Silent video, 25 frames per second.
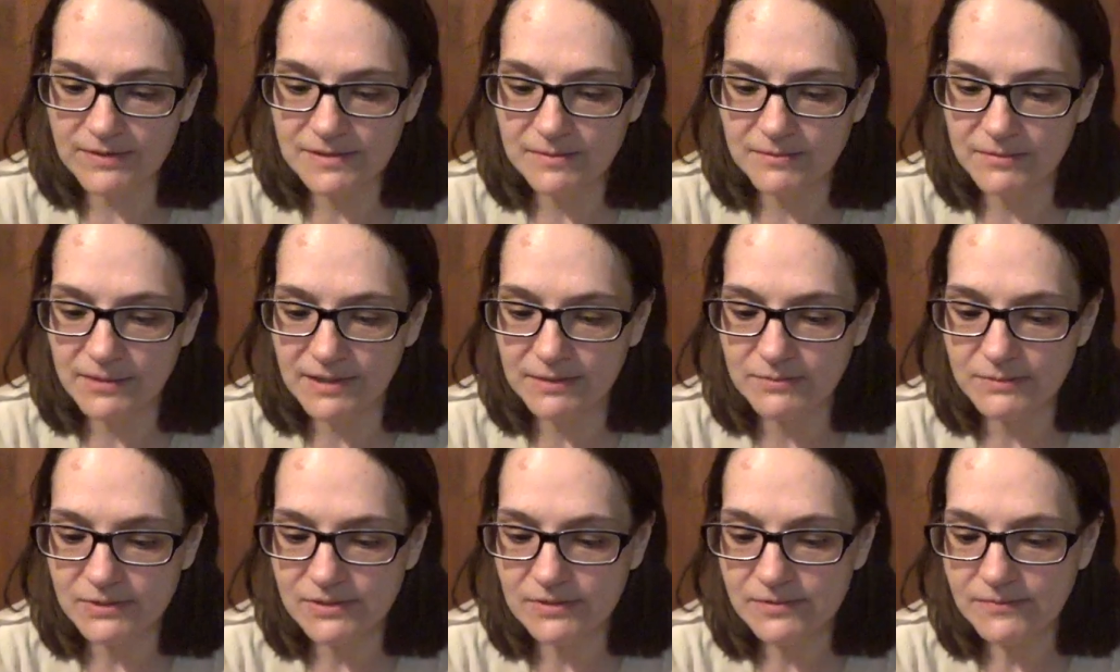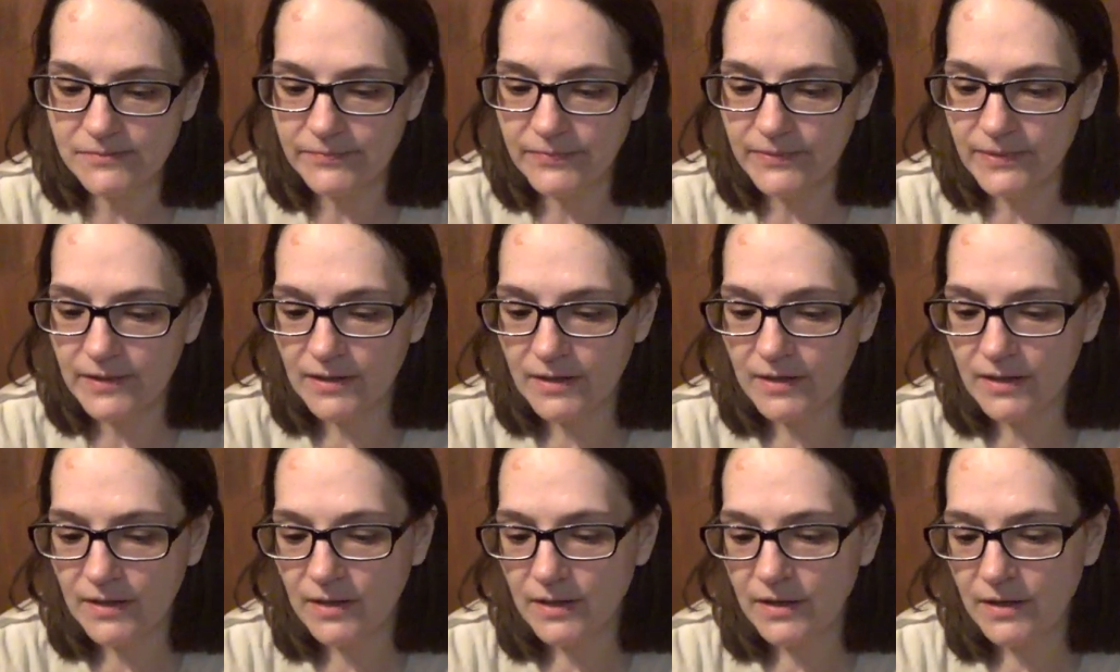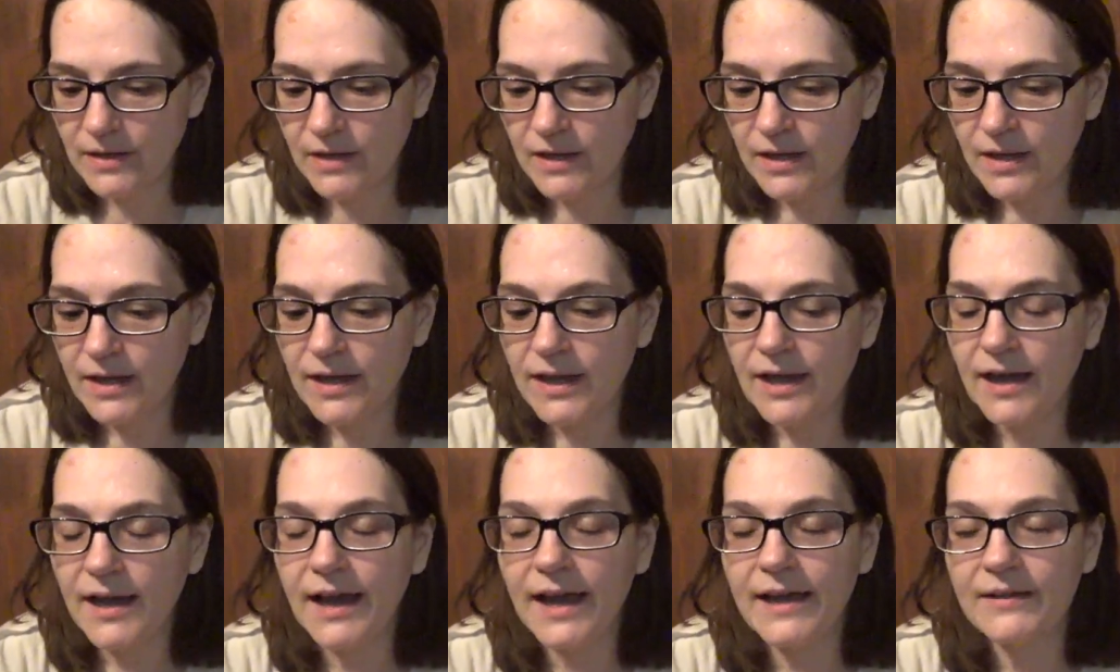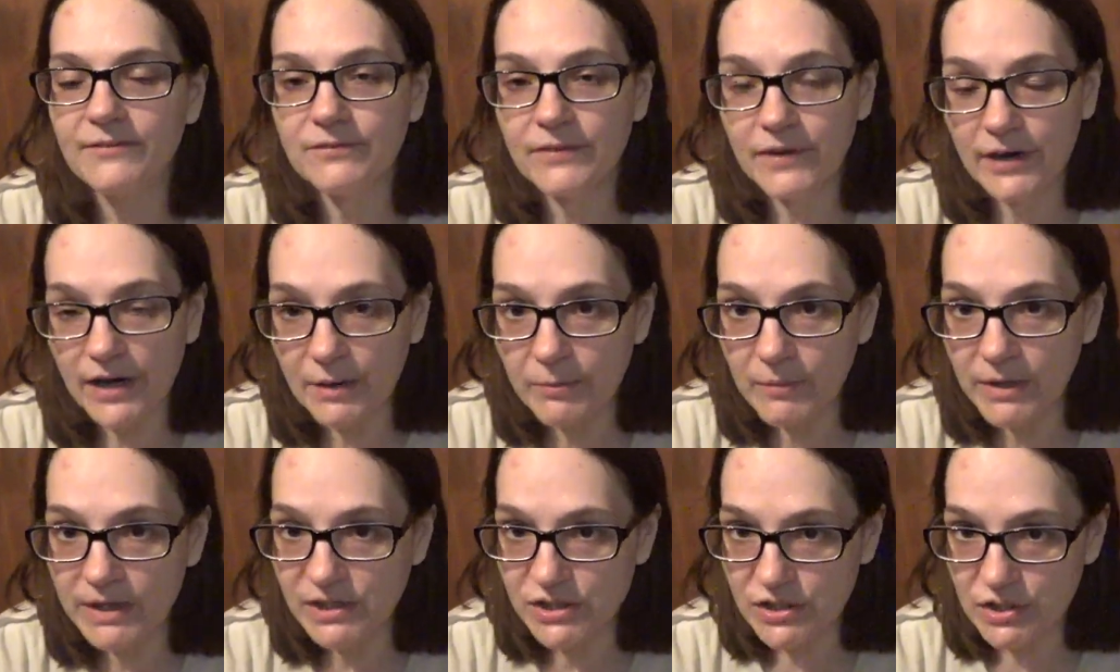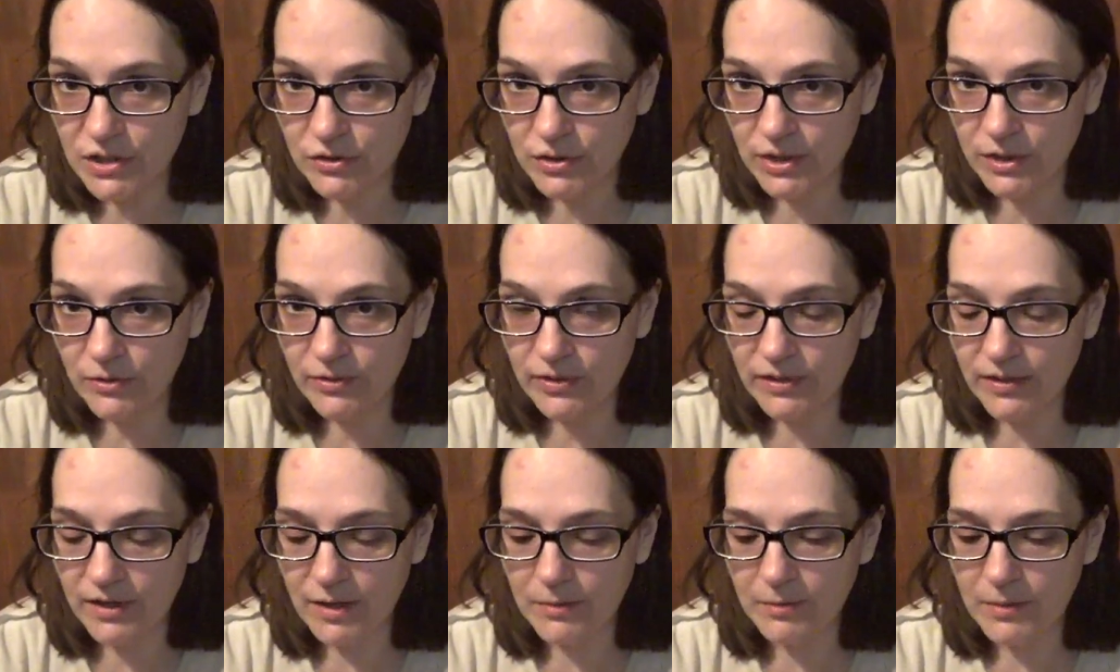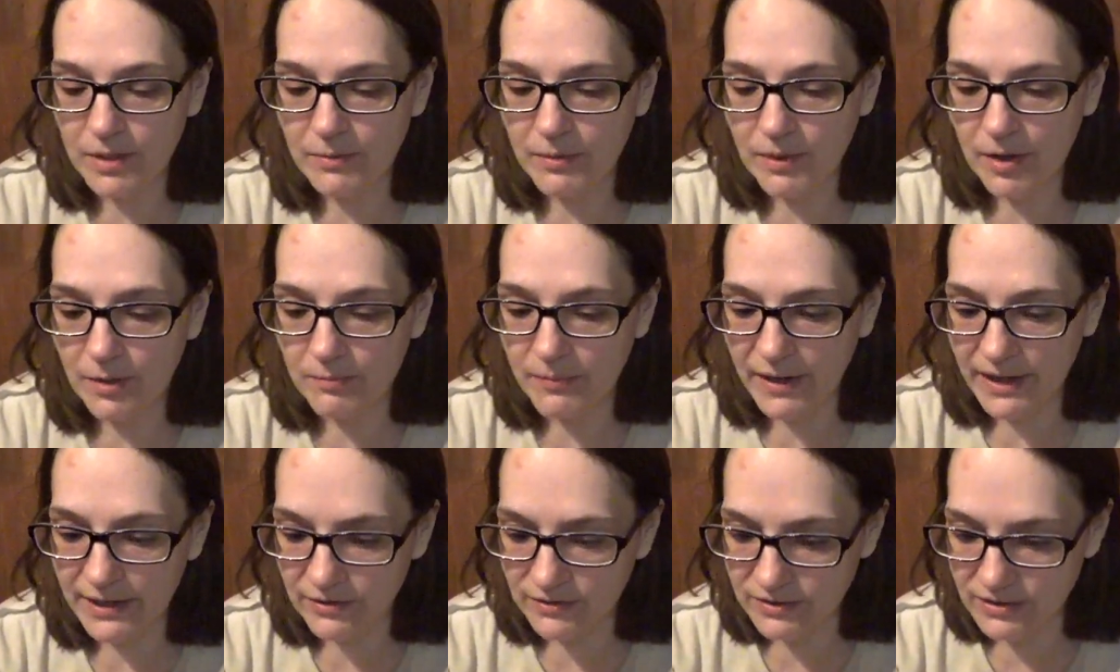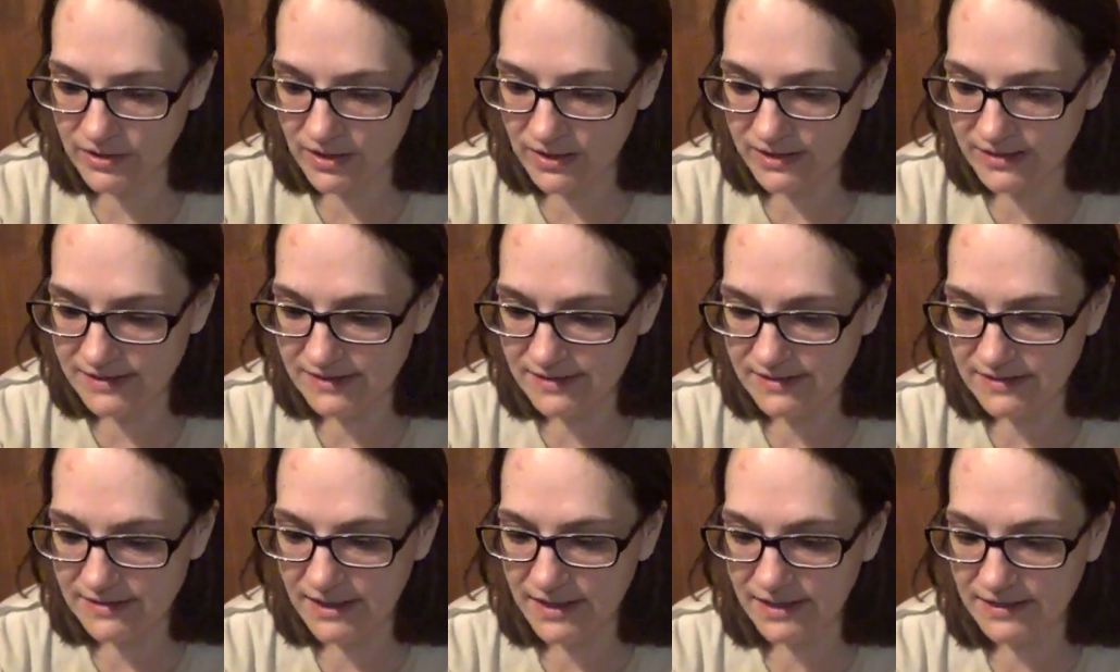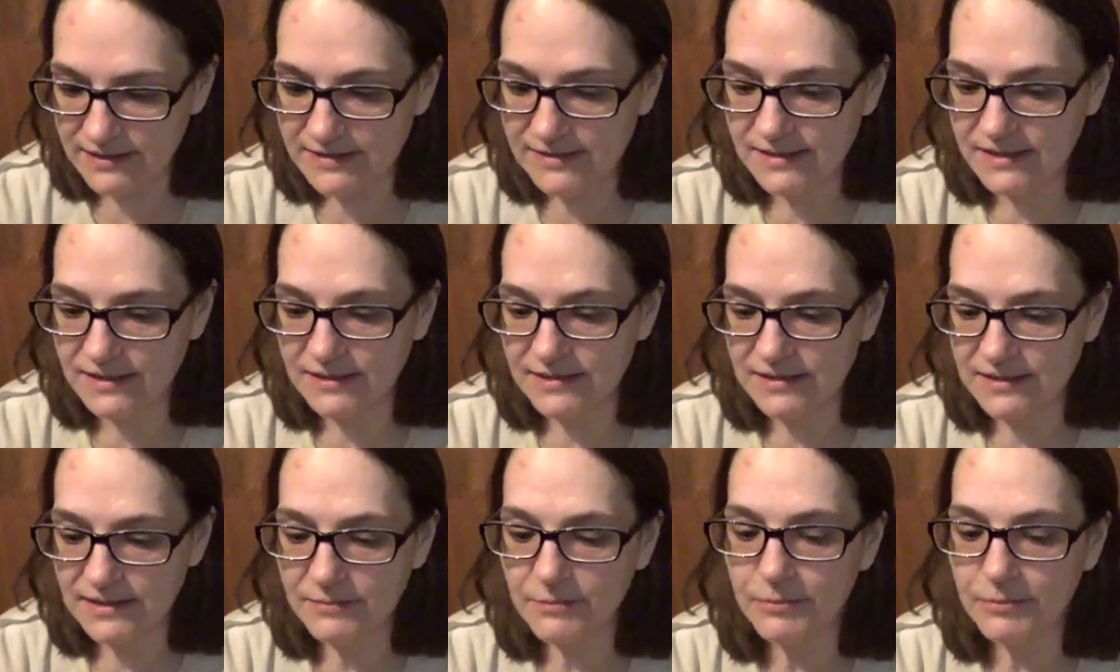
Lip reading: sometimes. I very much agree with him about mycotoxin testing.